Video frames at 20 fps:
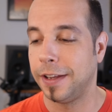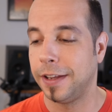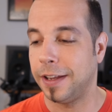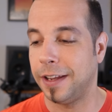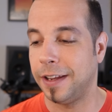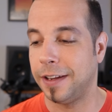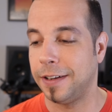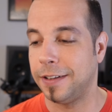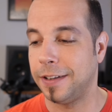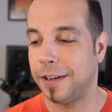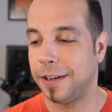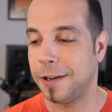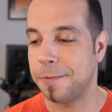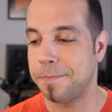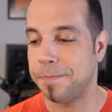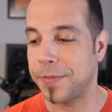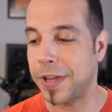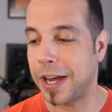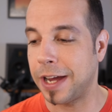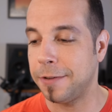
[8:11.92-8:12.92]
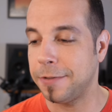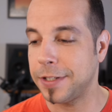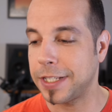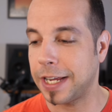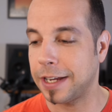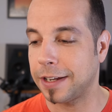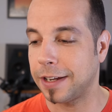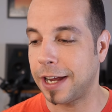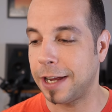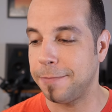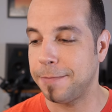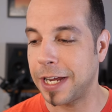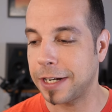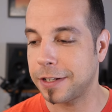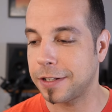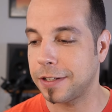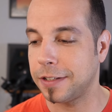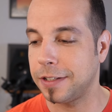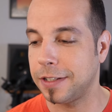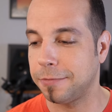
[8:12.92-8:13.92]
And I'm
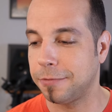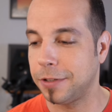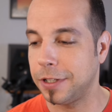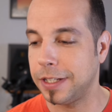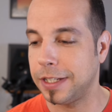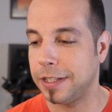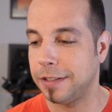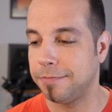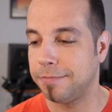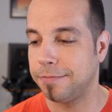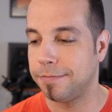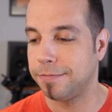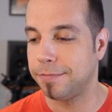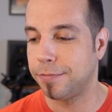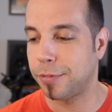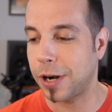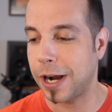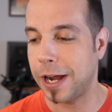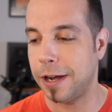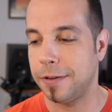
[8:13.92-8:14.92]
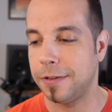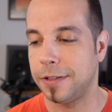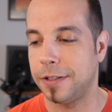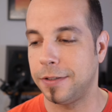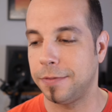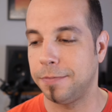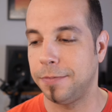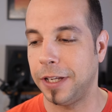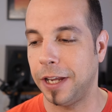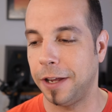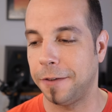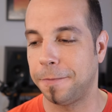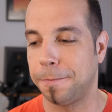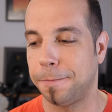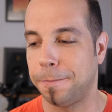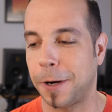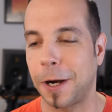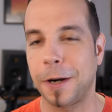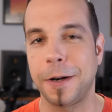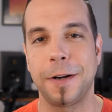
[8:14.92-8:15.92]
actually really proud to be a
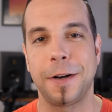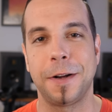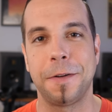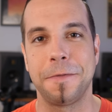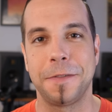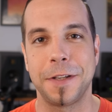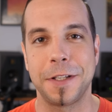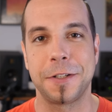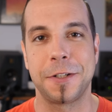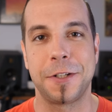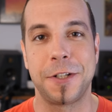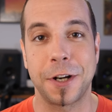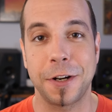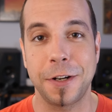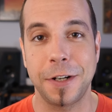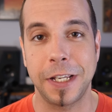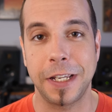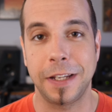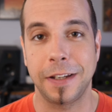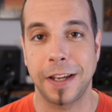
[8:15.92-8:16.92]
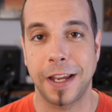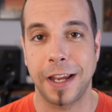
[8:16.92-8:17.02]
part of his journey,